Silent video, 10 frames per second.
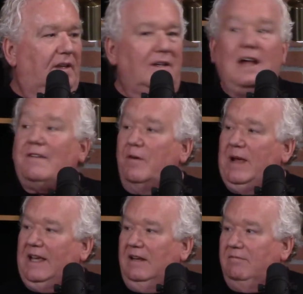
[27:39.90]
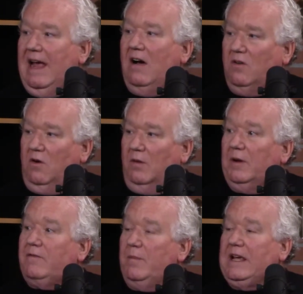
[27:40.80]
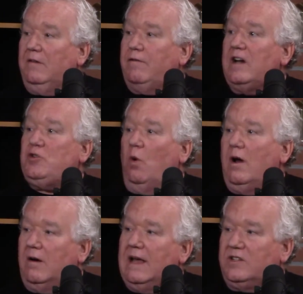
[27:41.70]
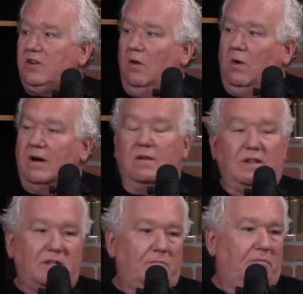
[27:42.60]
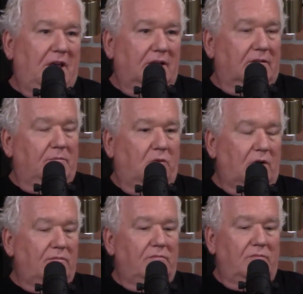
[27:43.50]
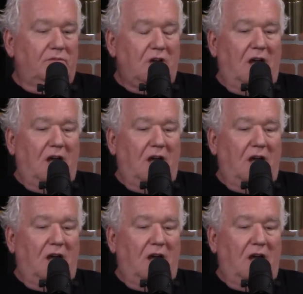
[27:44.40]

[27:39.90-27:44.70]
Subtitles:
not for making alcohol, but for making fresh water out of salt water. That's a big, important job.